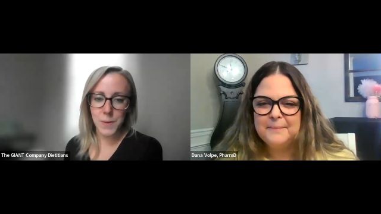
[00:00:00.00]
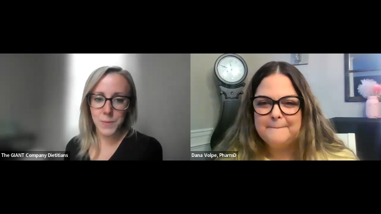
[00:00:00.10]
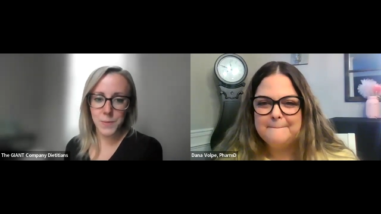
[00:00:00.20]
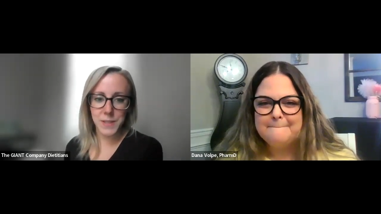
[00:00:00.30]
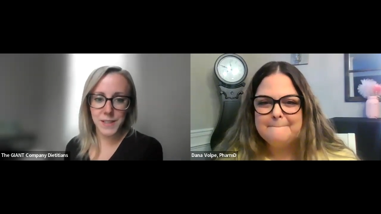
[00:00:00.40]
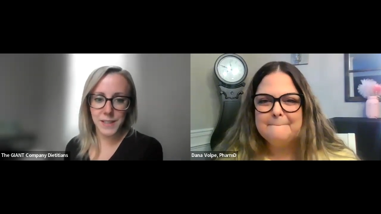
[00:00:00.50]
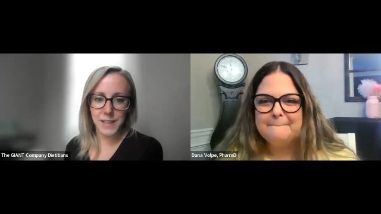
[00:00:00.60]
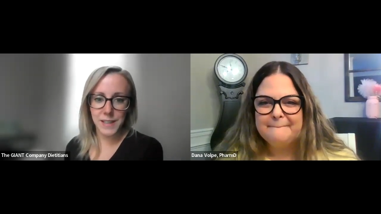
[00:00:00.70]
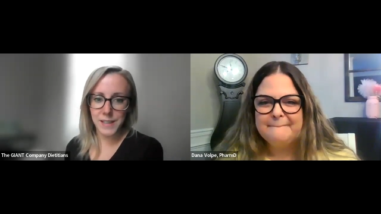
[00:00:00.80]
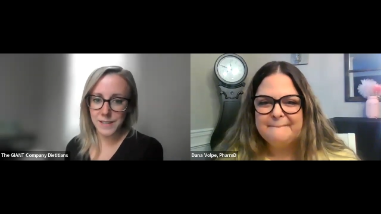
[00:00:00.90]
Speaker 1: email me and
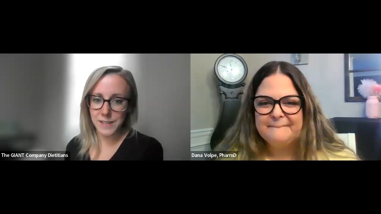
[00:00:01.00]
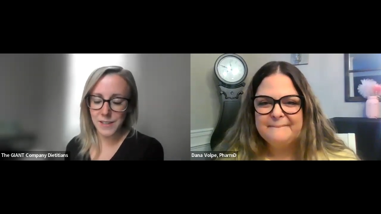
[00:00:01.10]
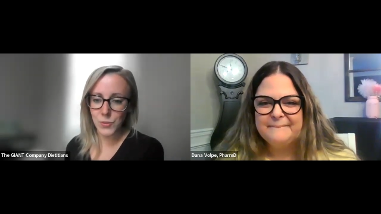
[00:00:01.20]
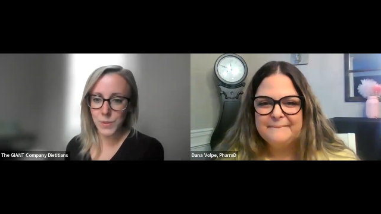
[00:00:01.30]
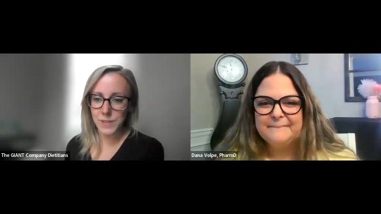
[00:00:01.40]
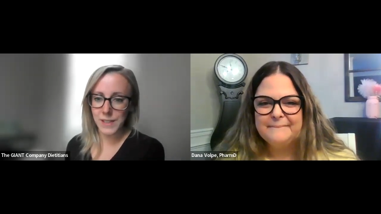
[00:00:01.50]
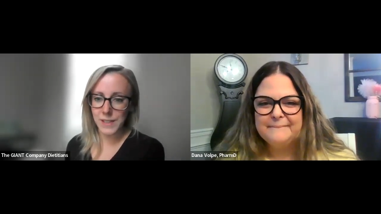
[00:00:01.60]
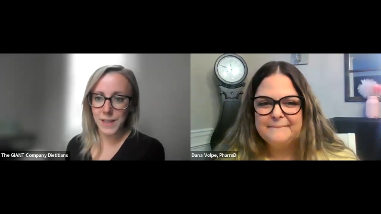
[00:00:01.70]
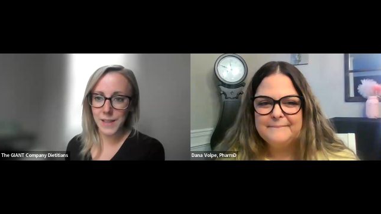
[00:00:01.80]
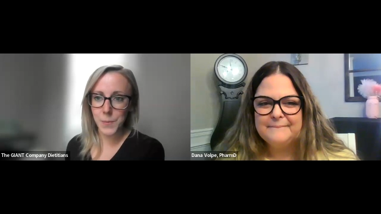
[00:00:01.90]
I can get in touch with
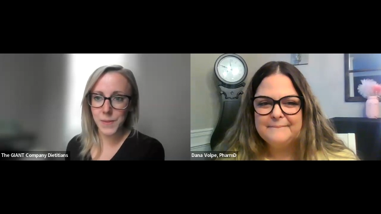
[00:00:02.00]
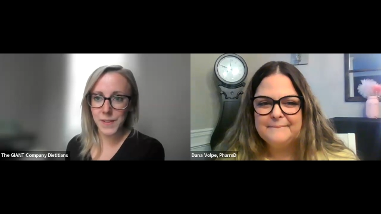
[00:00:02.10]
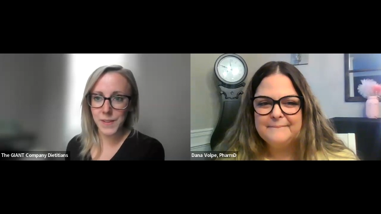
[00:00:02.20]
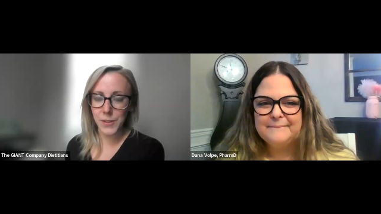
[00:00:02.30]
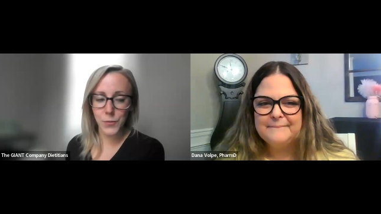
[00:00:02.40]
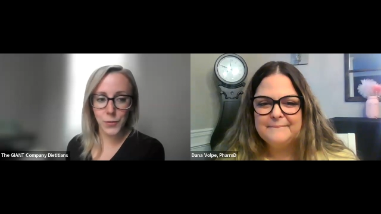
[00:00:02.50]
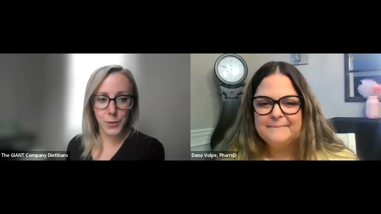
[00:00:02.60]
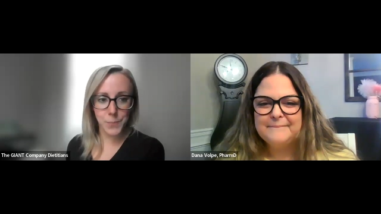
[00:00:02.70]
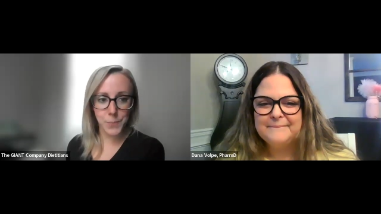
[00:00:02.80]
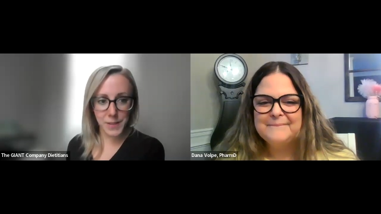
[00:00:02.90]
Dana. But thank you
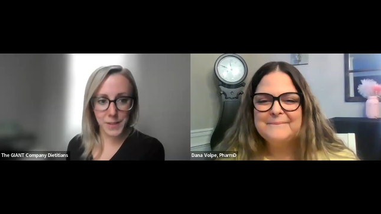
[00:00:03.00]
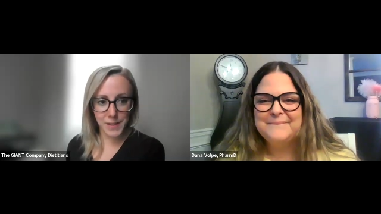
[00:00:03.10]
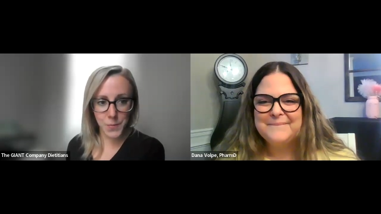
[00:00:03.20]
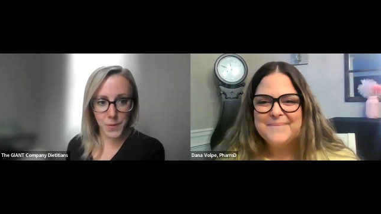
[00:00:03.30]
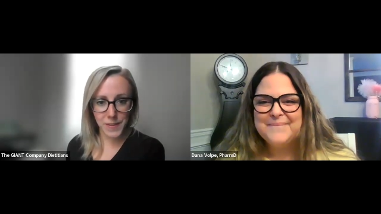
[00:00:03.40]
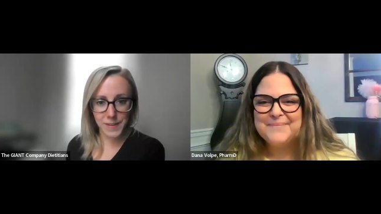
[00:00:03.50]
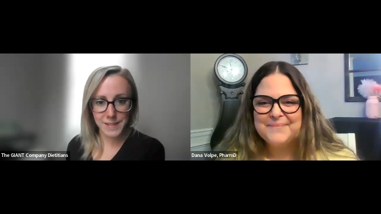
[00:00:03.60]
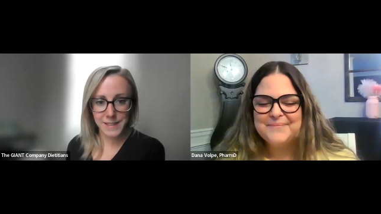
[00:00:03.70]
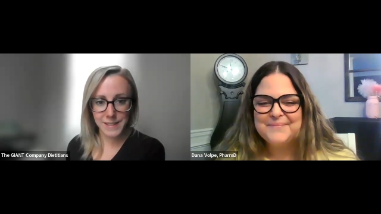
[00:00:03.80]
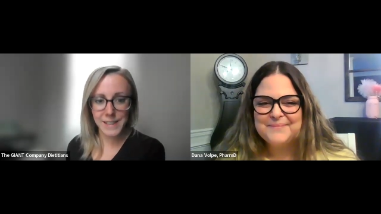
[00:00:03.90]
for being with
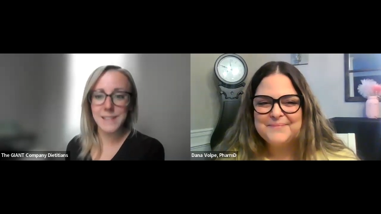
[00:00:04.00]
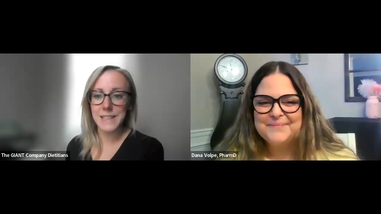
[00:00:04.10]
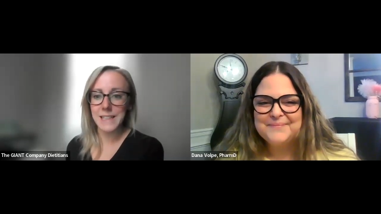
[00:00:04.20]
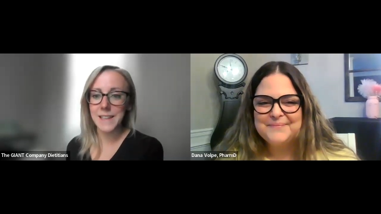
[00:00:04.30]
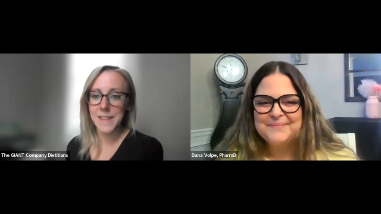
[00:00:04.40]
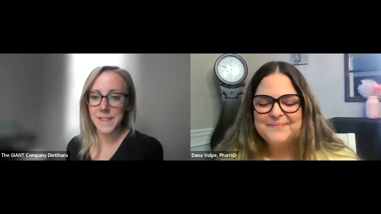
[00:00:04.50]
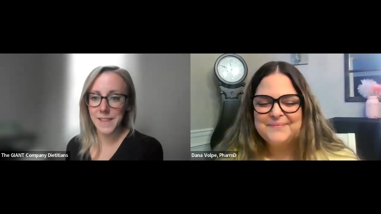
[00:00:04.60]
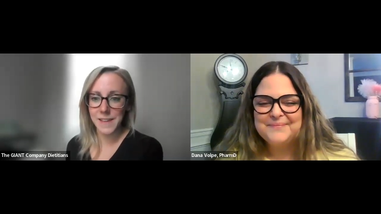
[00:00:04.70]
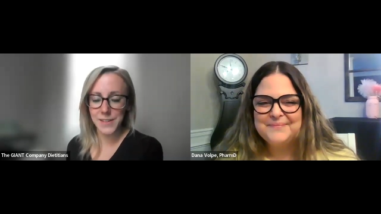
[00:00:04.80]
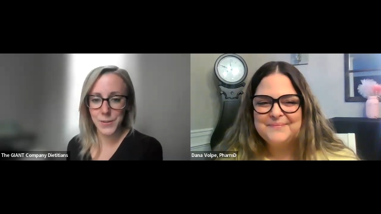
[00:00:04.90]
us tonight. Dana,
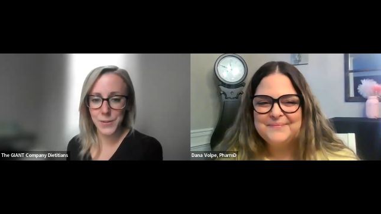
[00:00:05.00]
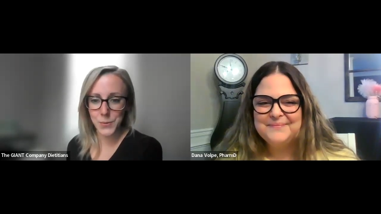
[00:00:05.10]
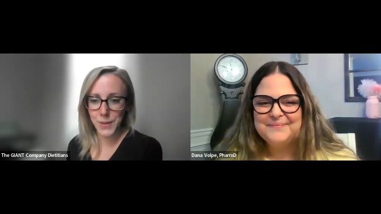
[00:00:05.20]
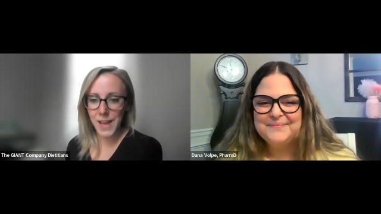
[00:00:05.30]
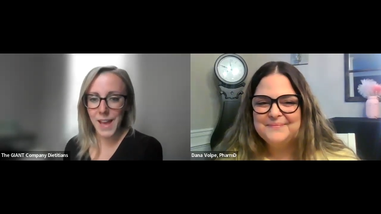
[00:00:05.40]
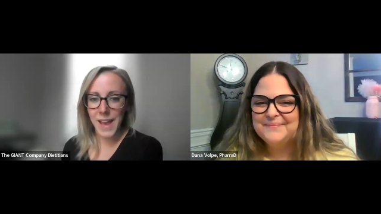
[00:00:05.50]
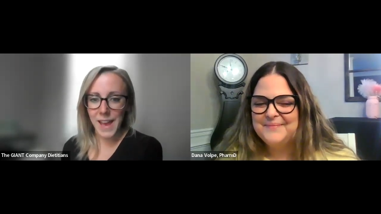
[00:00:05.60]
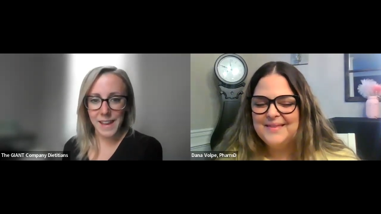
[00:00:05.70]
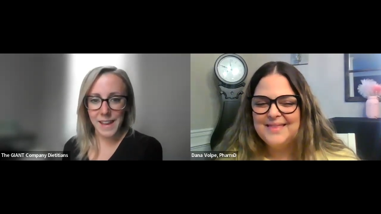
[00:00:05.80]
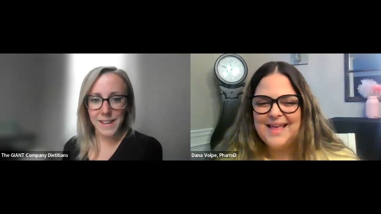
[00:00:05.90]
thank you.
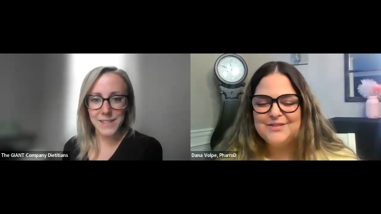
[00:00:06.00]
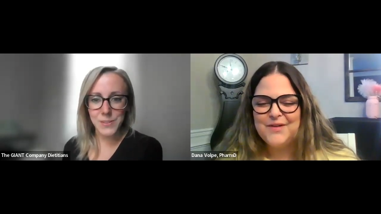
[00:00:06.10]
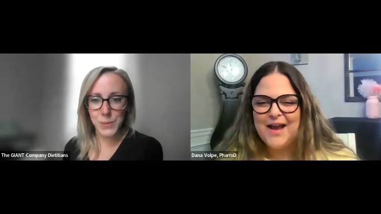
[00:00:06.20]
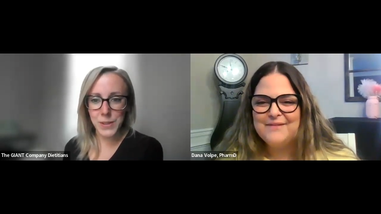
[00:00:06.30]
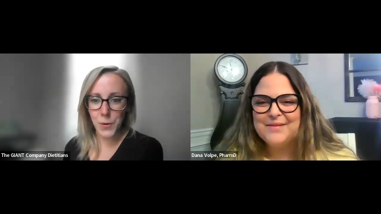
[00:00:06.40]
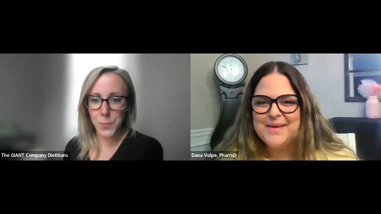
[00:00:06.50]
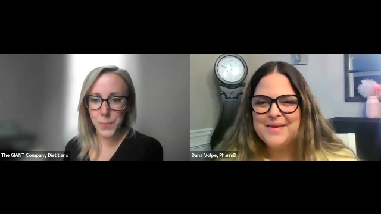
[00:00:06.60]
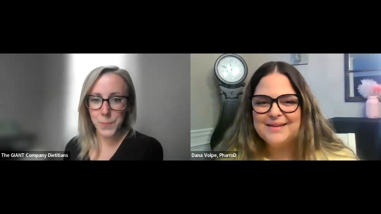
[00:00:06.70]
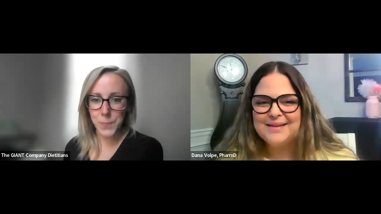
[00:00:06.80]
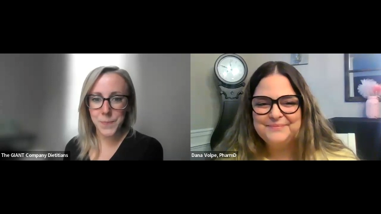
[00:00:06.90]
Speaker 2: And thanks for
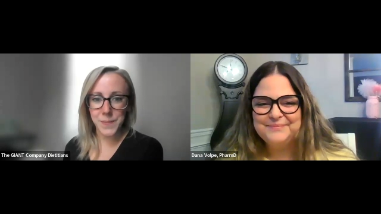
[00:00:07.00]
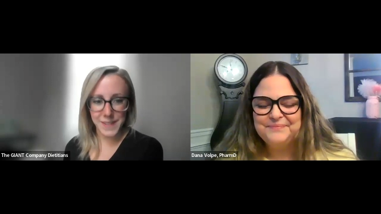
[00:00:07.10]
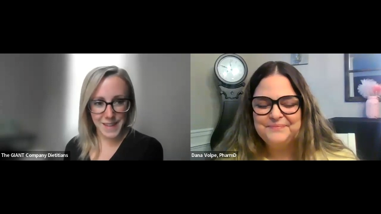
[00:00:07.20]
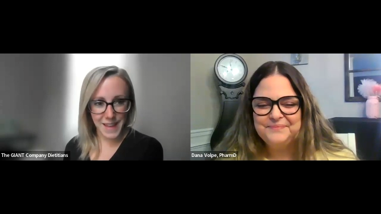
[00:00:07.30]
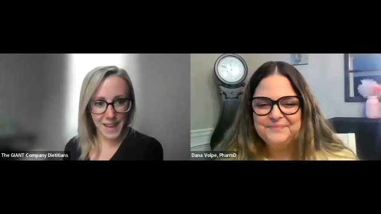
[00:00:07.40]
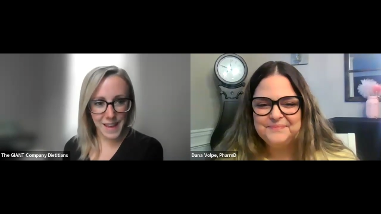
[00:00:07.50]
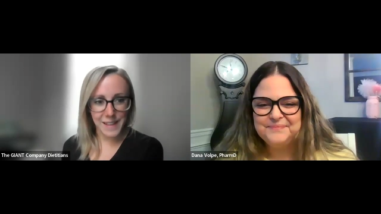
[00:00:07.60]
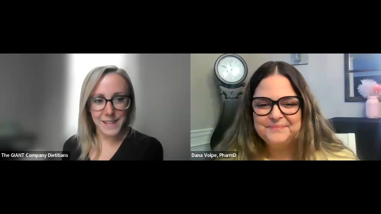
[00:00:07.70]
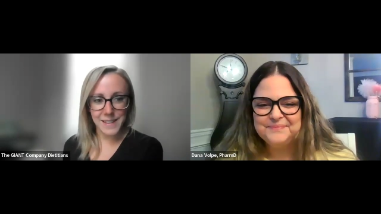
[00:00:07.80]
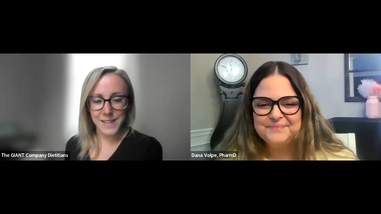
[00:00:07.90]
having me.
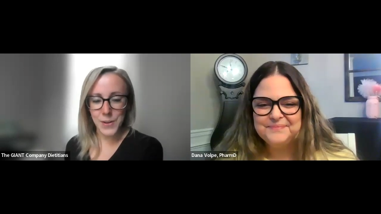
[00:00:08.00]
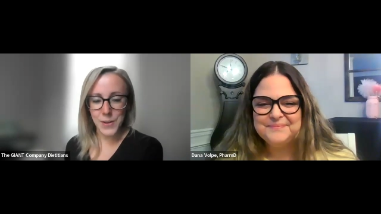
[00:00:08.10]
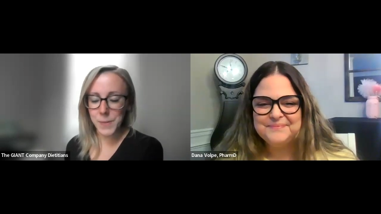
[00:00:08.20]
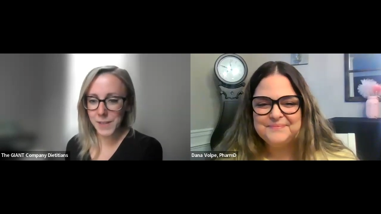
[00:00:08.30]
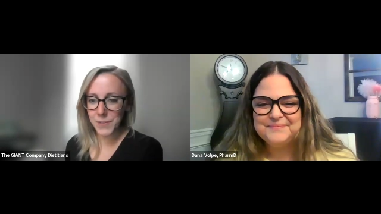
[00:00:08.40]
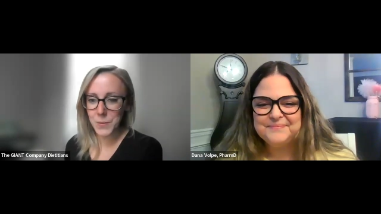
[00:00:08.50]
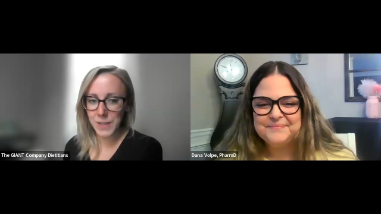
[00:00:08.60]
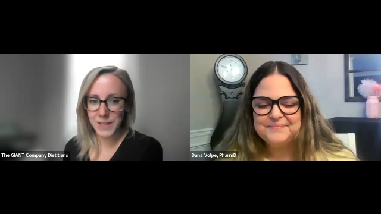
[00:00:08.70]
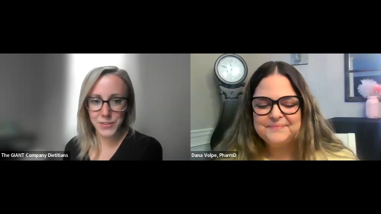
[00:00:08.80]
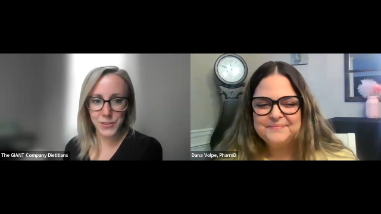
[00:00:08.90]
Speaker 1: Yeah. Hope that
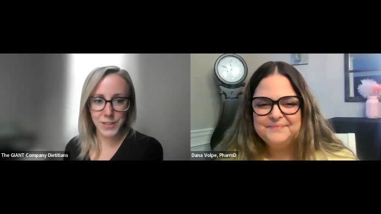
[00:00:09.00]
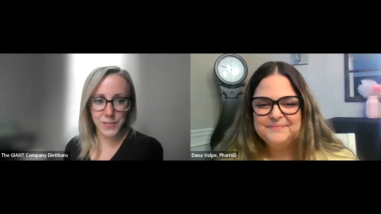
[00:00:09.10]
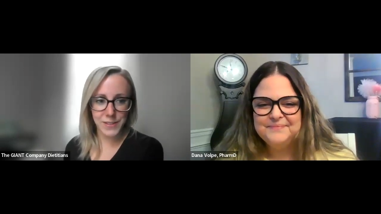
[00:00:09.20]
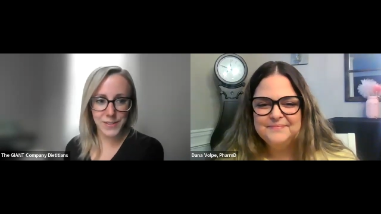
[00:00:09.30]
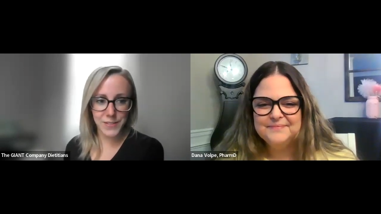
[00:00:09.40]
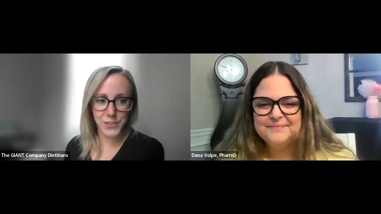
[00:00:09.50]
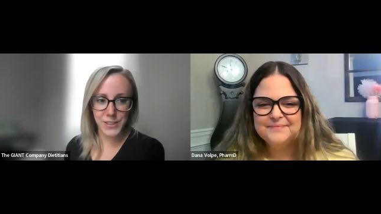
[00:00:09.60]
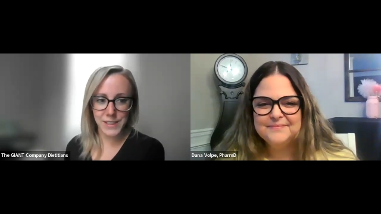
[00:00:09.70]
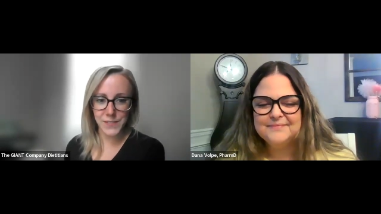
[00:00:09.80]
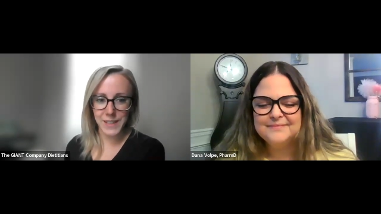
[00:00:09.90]
everyone has a great rest of
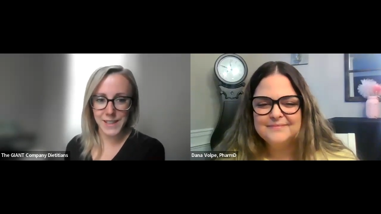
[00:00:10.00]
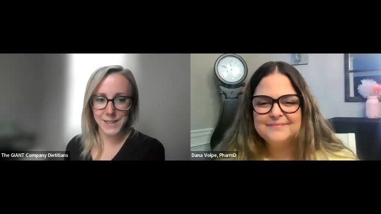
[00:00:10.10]
your evening.